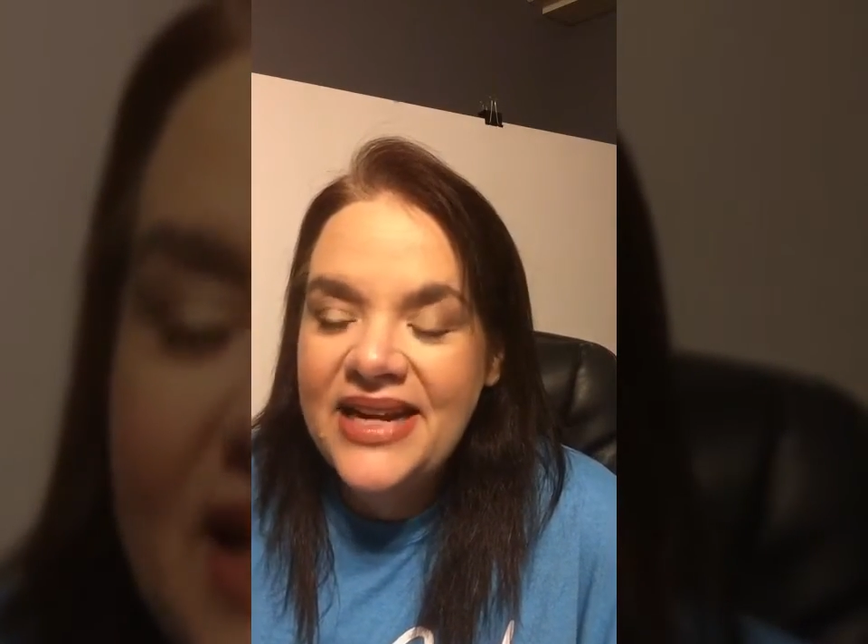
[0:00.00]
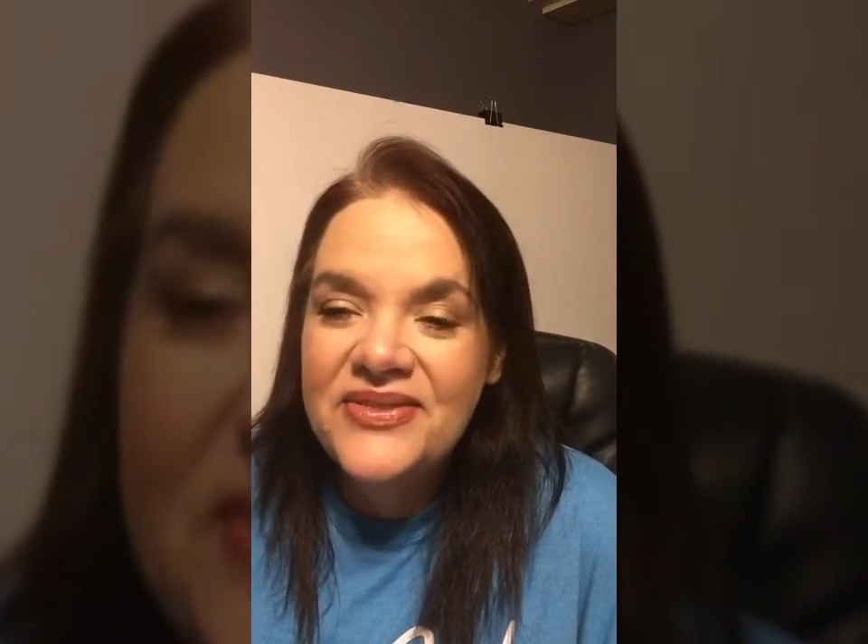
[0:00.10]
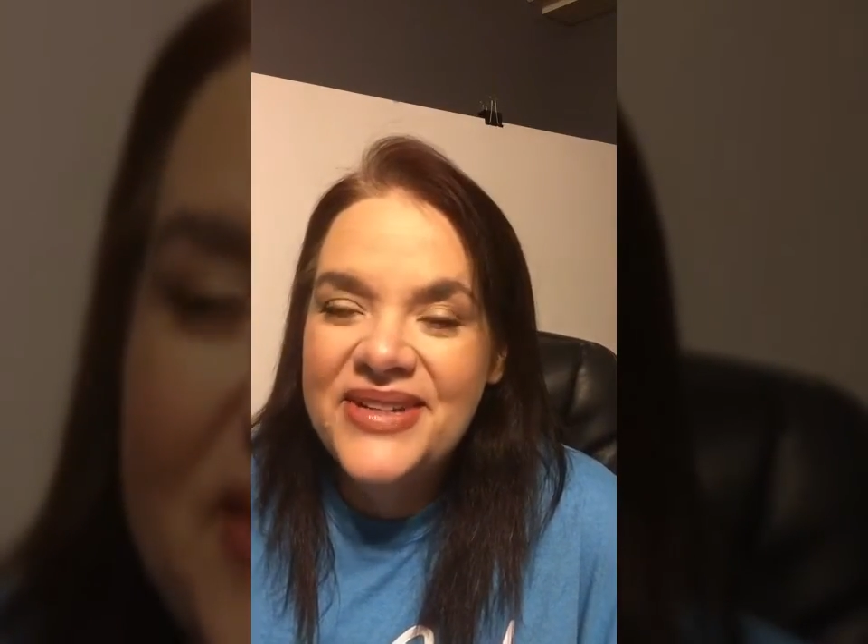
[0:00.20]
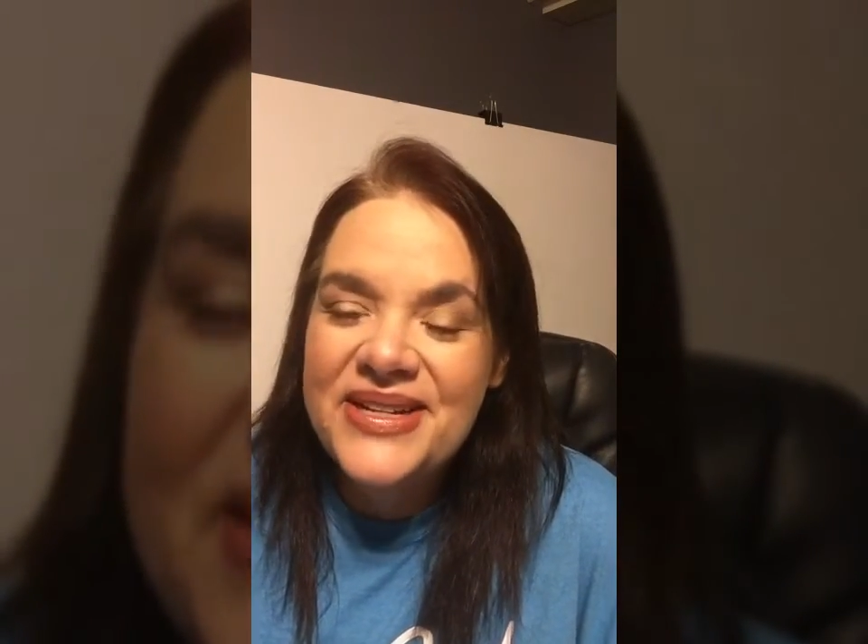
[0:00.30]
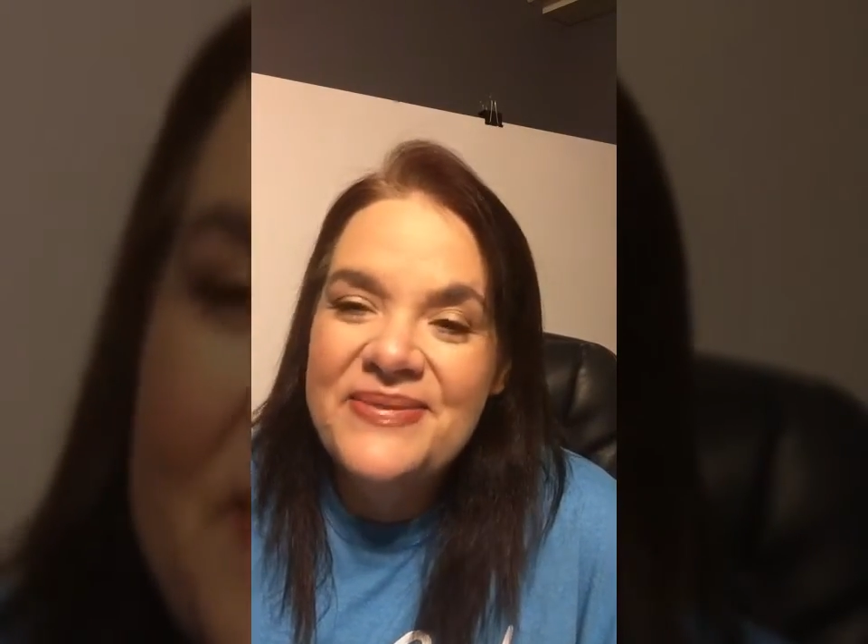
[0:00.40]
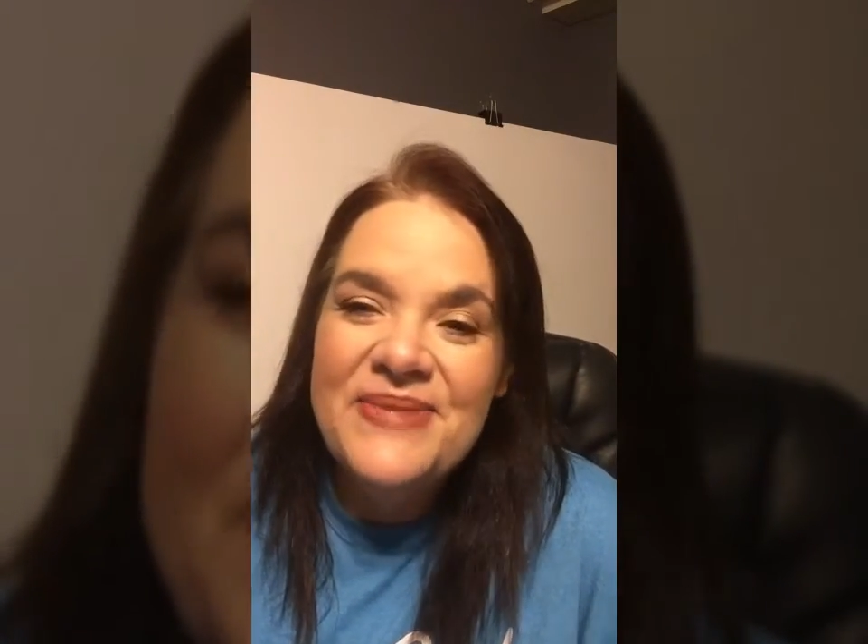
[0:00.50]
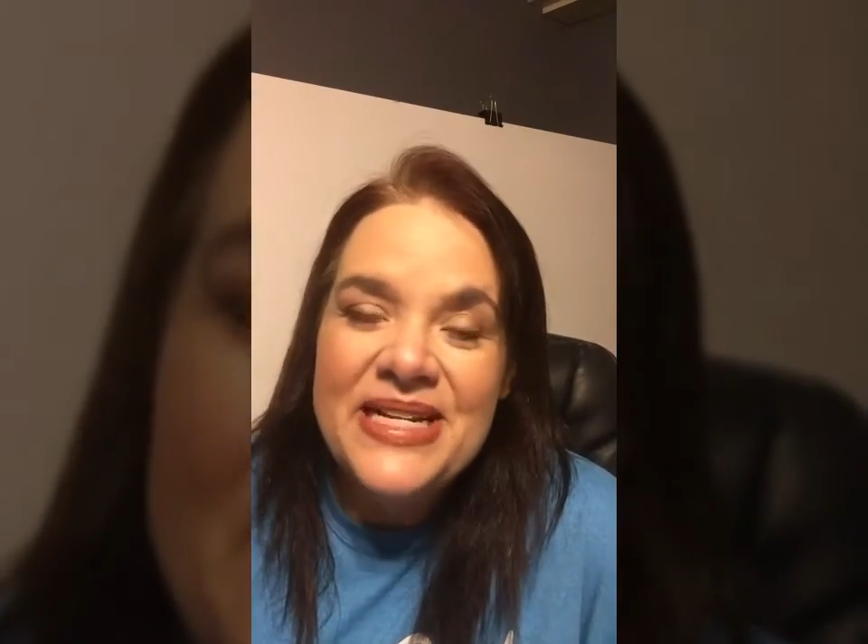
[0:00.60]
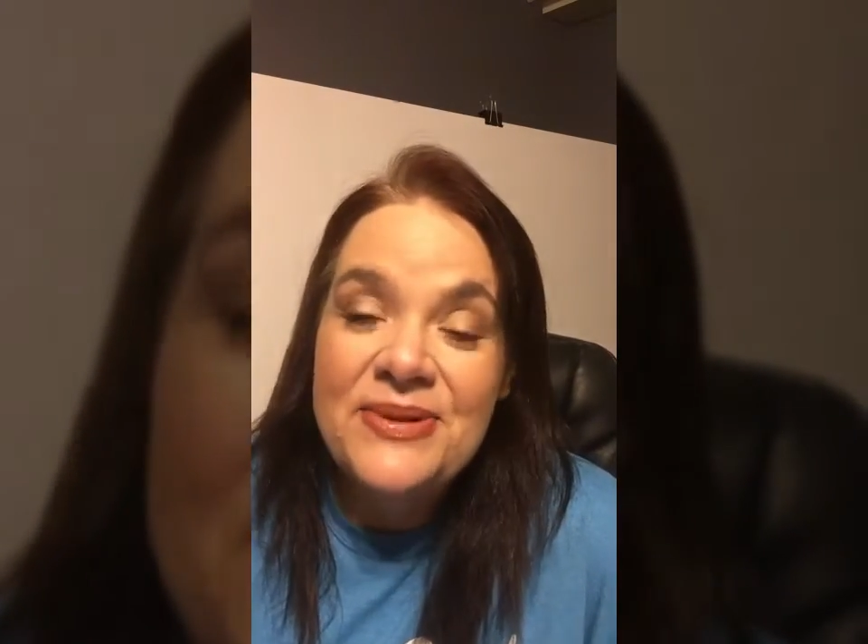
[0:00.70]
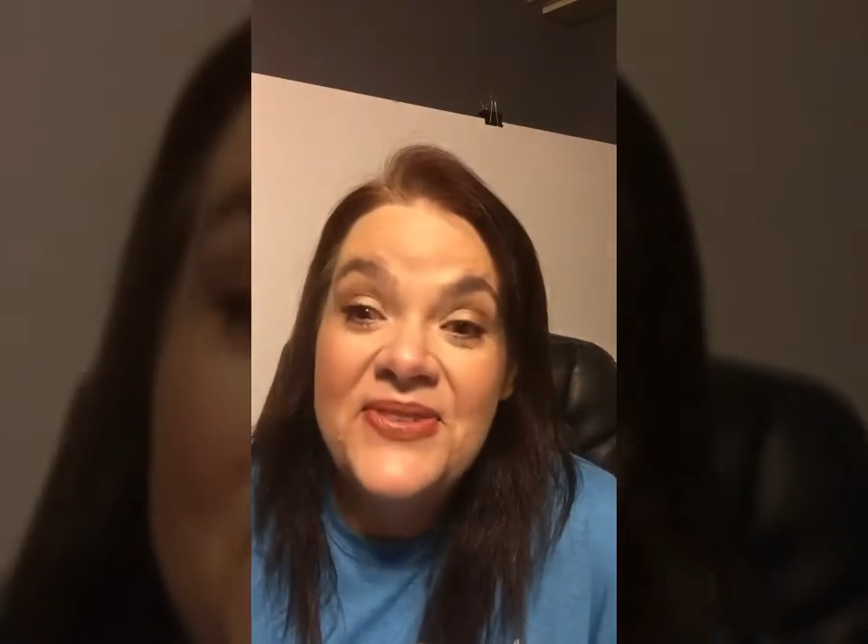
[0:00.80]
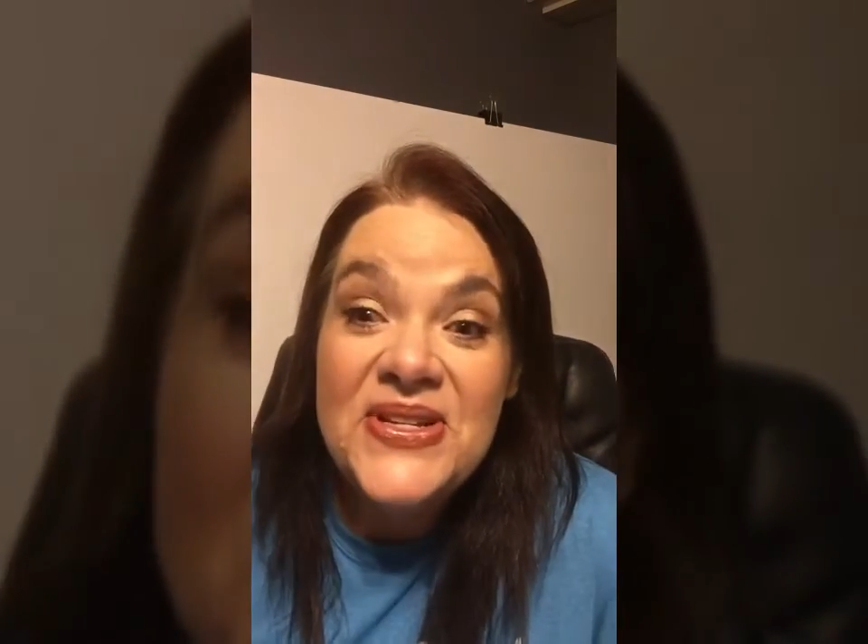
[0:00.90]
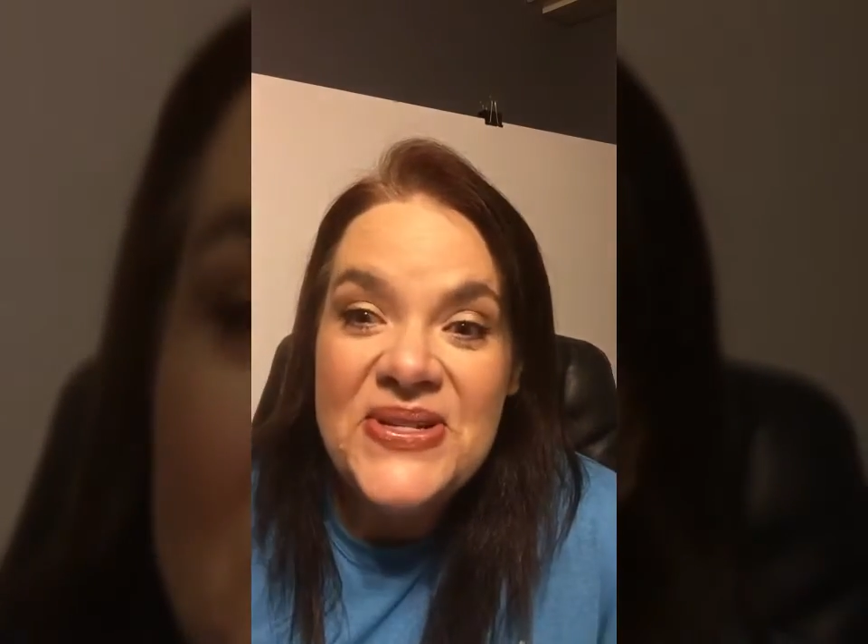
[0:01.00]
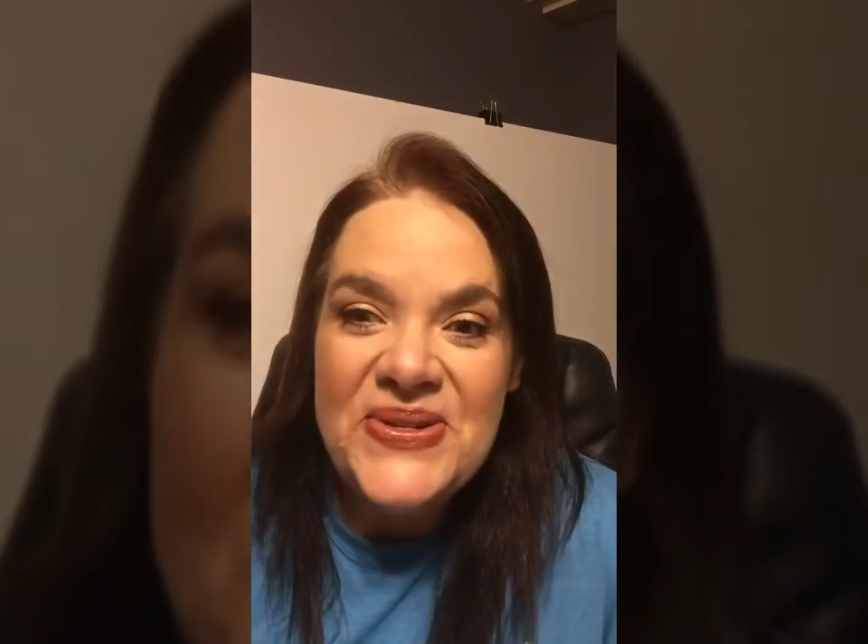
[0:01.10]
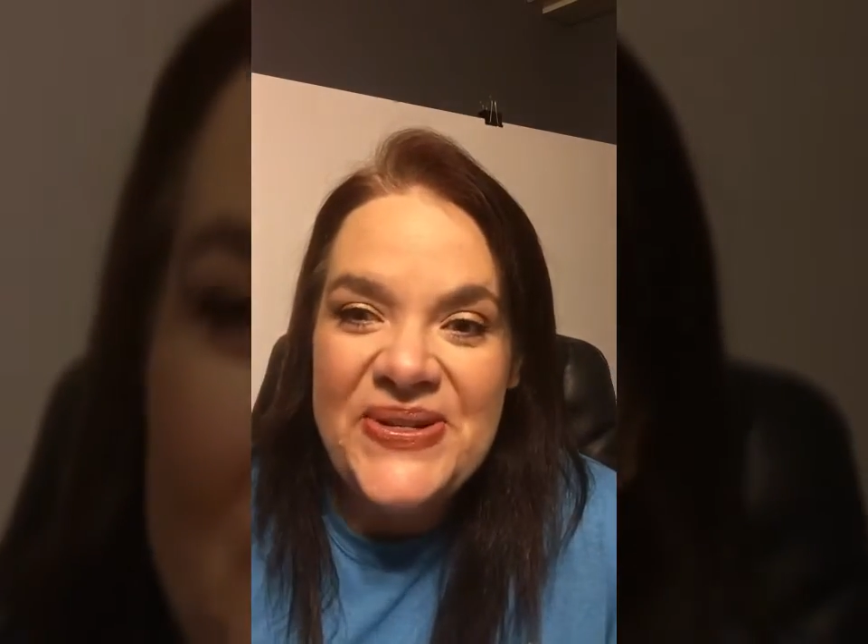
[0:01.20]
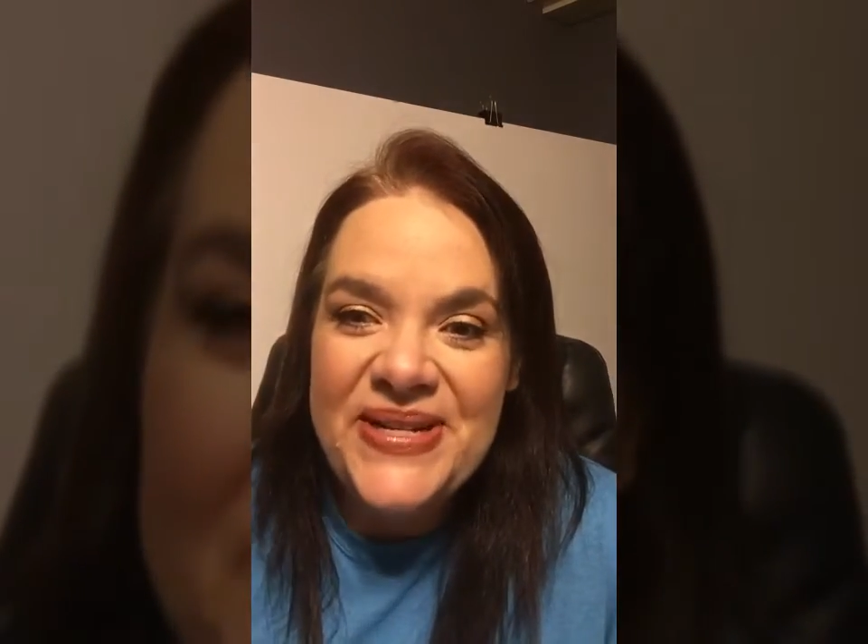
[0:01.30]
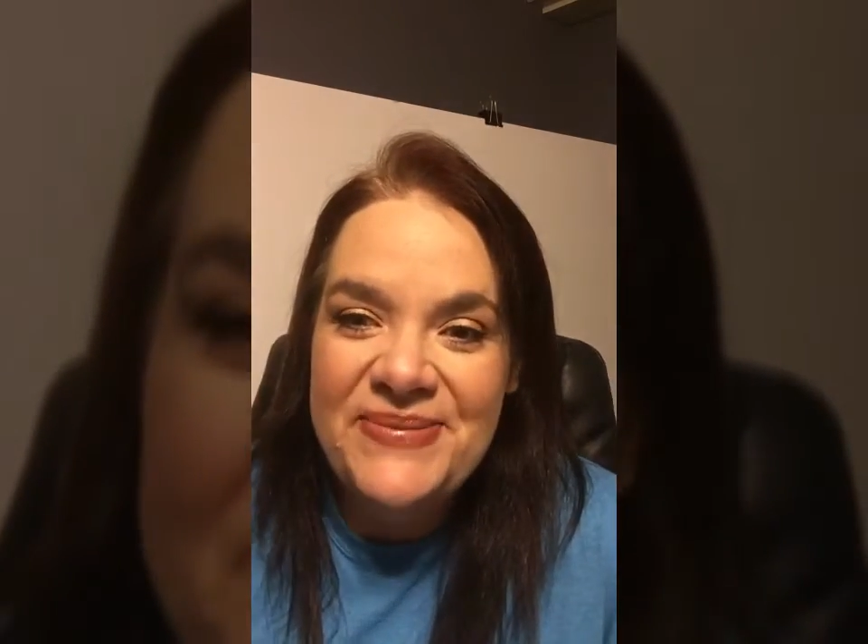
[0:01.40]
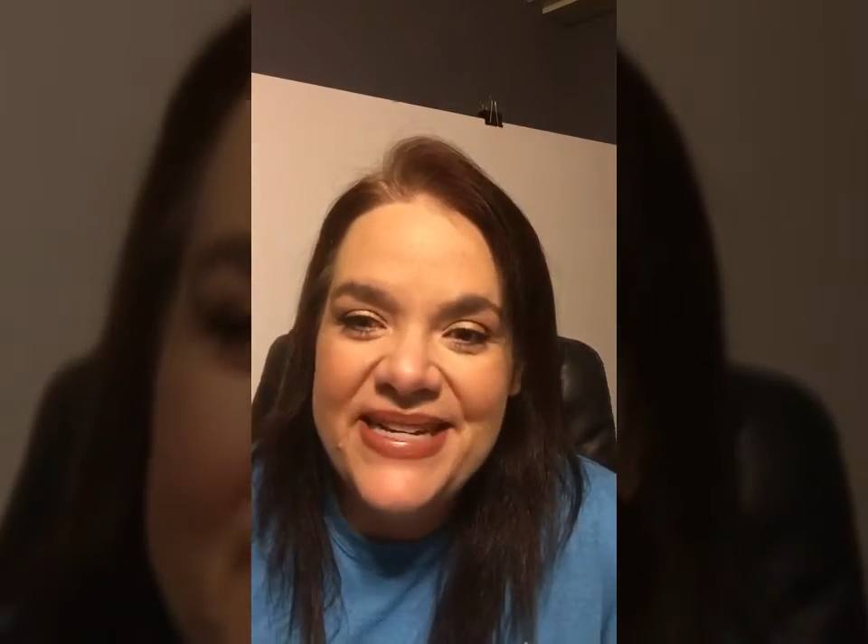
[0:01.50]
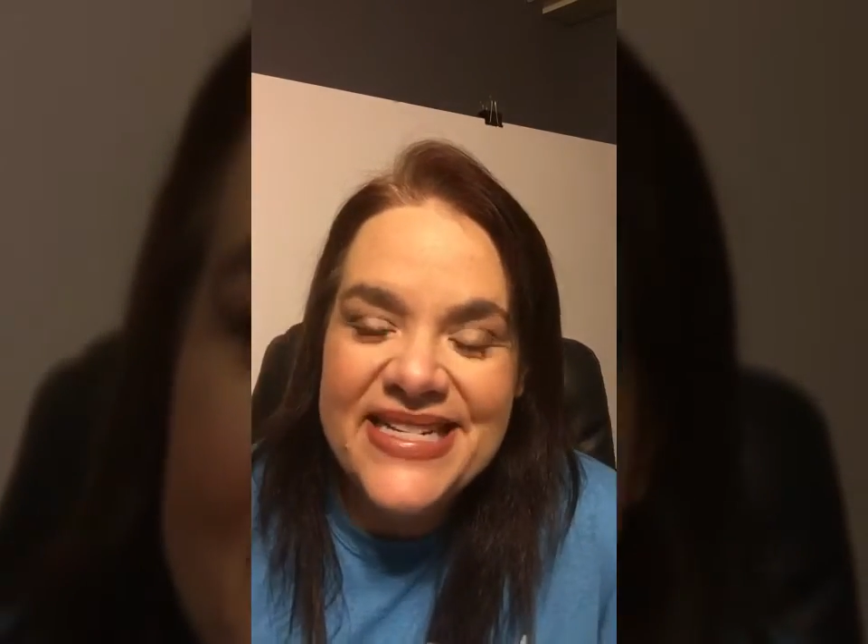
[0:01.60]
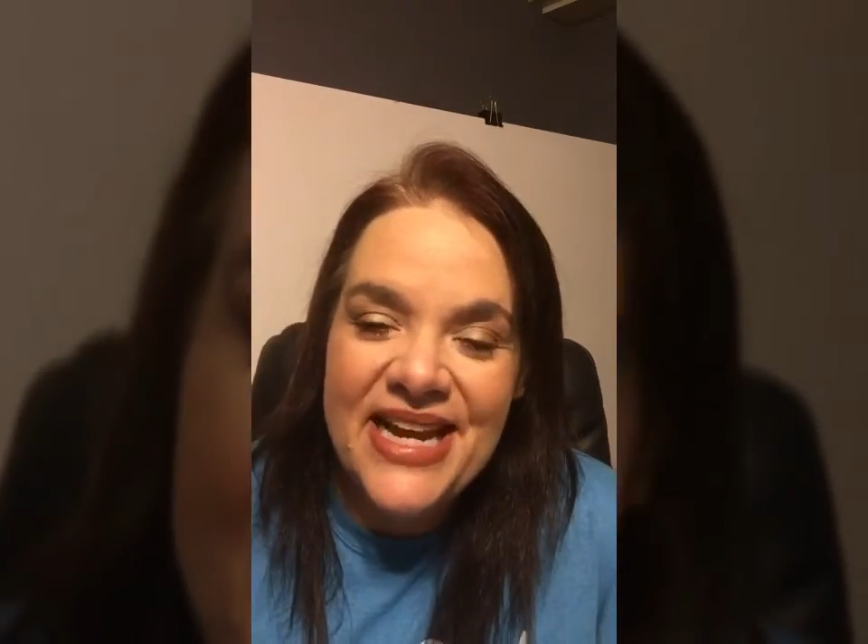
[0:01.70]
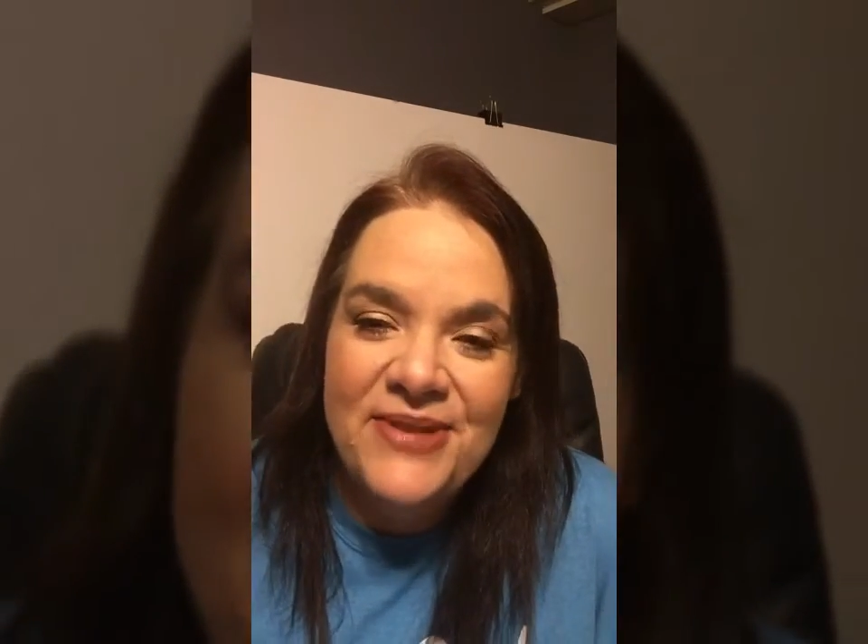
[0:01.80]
And I, it makes me feel so good because